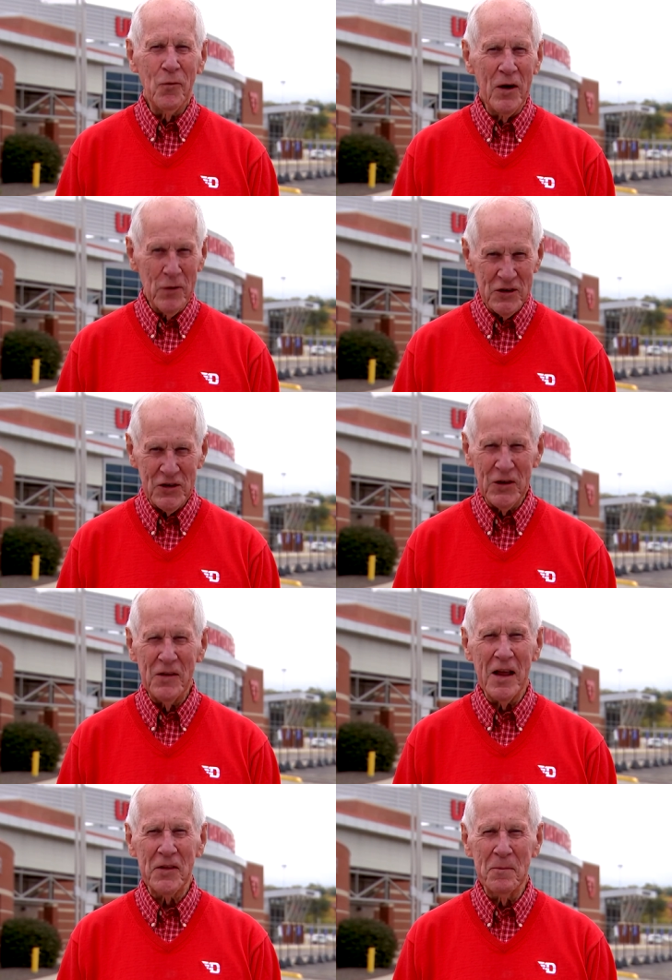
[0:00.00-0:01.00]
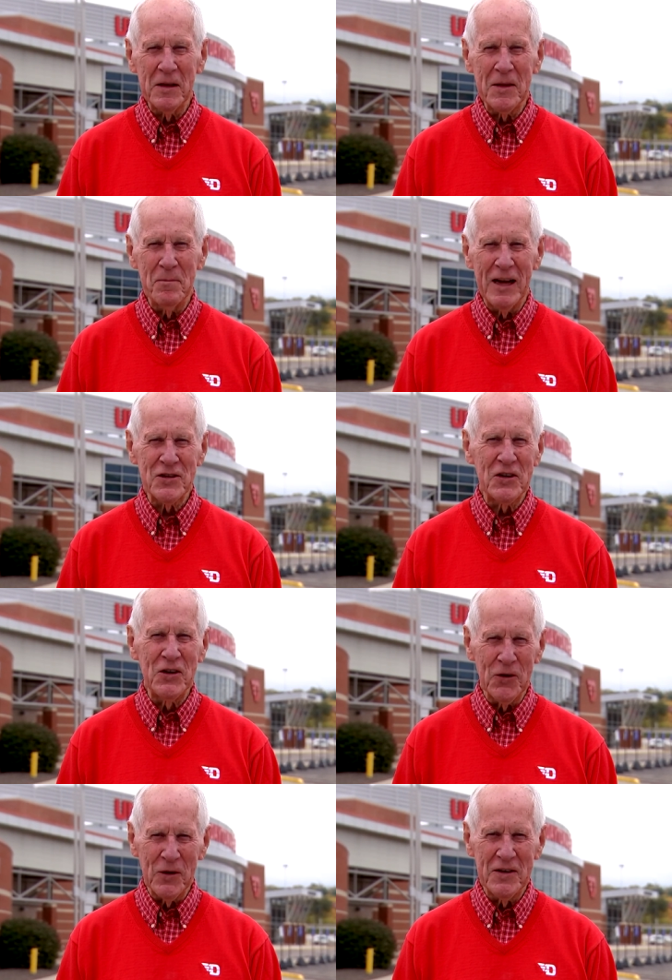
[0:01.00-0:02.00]
we wish you nothing but the best
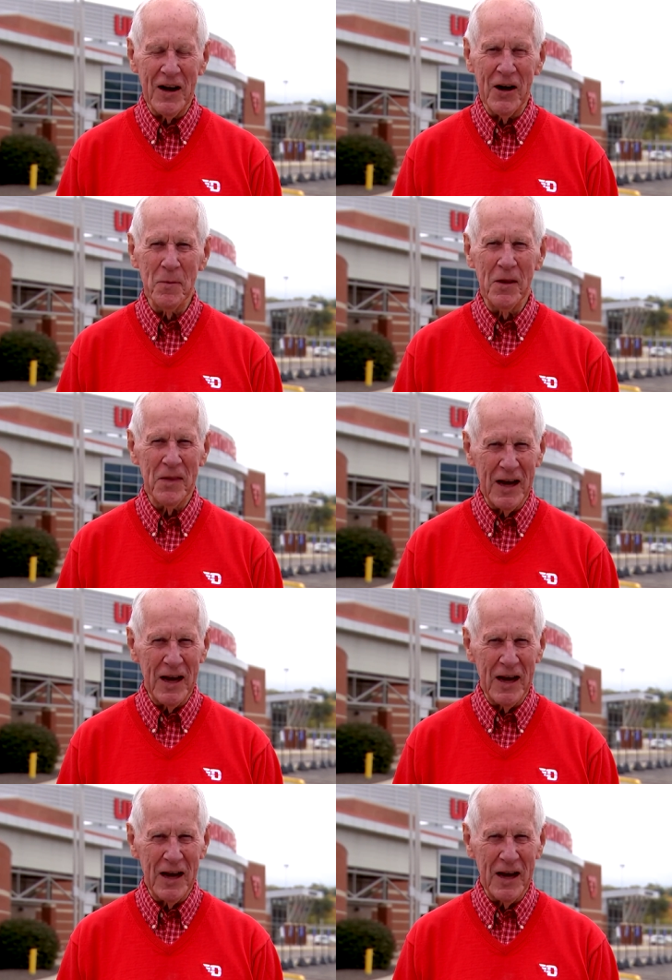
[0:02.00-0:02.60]
in your retirement.